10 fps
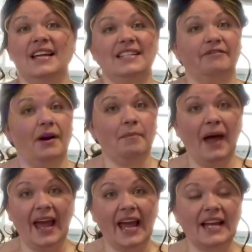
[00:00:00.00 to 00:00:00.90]
different
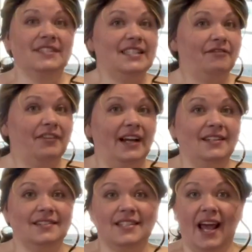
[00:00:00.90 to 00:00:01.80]
pans, different
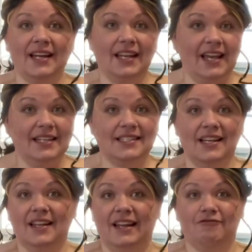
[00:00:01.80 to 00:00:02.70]
techniques
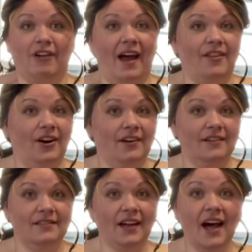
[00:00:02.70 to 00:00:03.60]
in rather
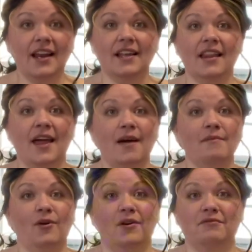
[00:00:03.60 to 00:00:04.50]
cutting
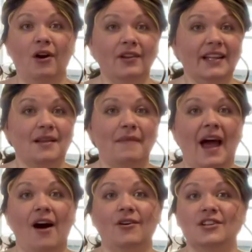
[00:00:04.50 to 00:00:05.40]
them or rolling them
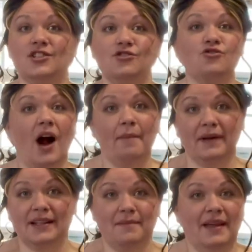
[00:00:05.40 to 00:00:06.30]
out or just
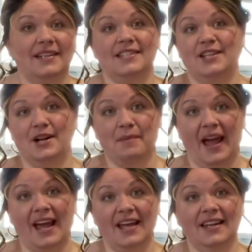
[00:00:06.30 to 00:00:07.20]
dropping them into your
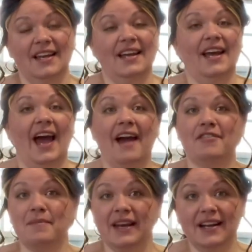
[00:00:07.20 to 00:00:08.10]
pan.
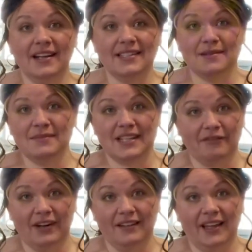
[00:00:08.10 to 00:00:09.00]
Everybody does them
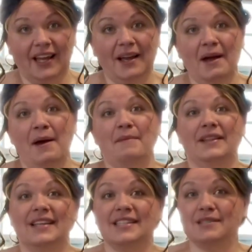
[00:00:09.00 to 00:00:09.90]
differently, but
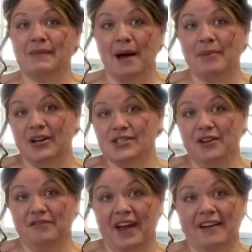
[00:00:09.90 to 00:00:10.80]
this is my personal
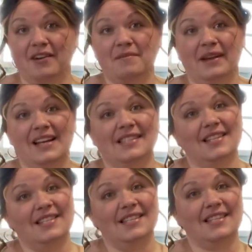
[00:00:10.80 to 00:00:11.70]
favorite because
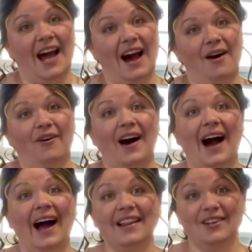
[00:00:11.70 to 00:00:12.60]
this is how
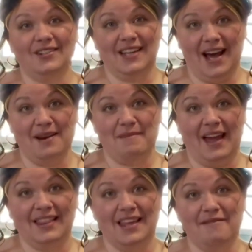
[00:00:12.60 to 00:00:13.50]
I learned how to
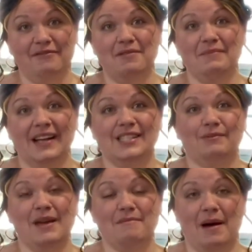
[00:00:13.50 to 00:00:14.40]
make them from my
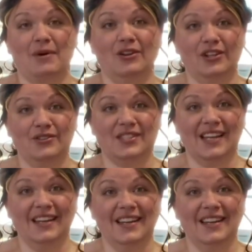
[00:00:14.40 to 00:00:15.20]
sweet Mama Lucy.